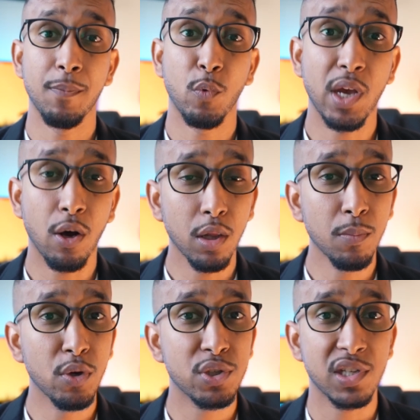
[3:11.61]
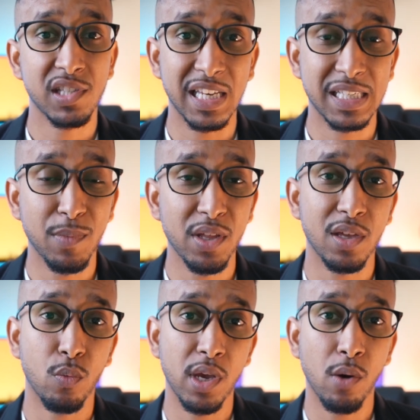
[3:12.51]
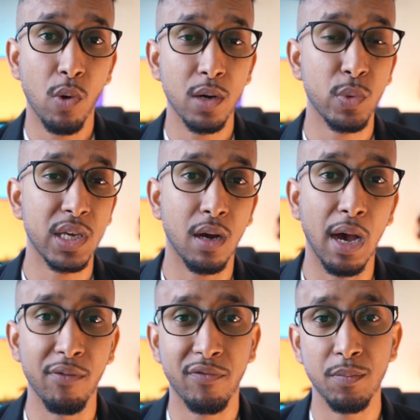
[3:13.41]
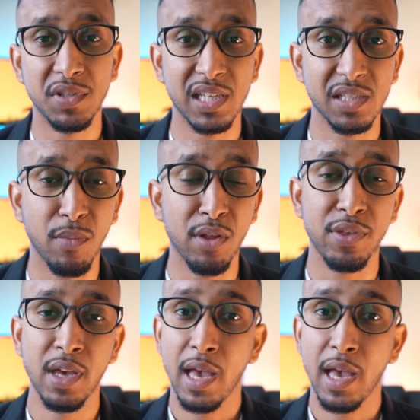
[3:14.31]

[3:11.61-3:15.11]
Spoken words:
We are almost 6 months, and we are 1 week out from 6 months.